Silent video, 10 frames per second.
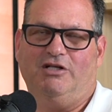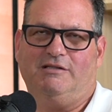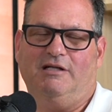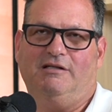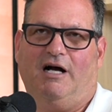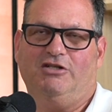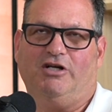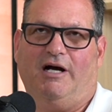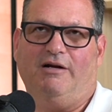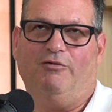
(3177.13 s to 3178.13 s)
just to
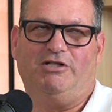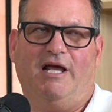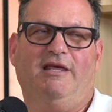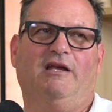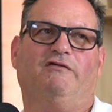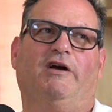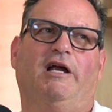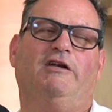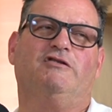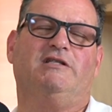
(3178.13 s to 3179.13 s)
touch on it, which I think is
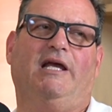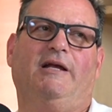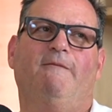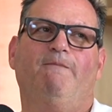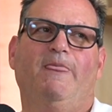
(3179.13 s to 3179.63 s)
very interesting,